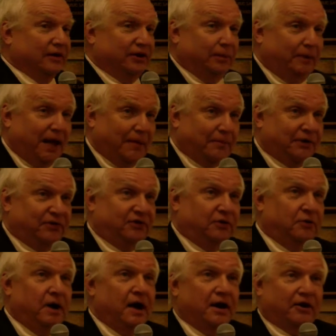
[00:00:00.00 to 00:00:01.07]
to be able
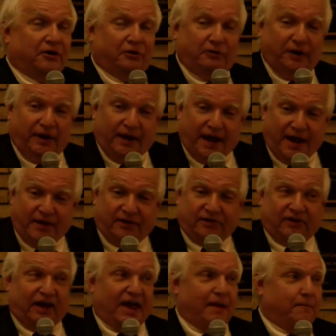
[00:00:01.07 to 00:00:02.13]
to create
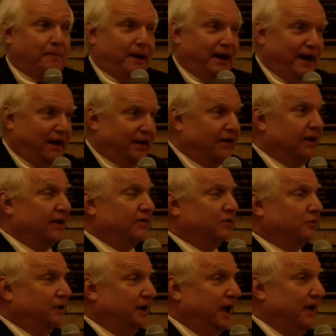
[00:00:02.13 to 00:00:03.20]
a palette and
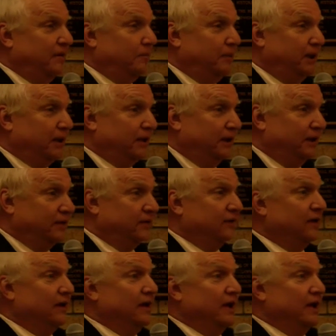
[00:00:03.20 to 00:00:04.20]
create buildings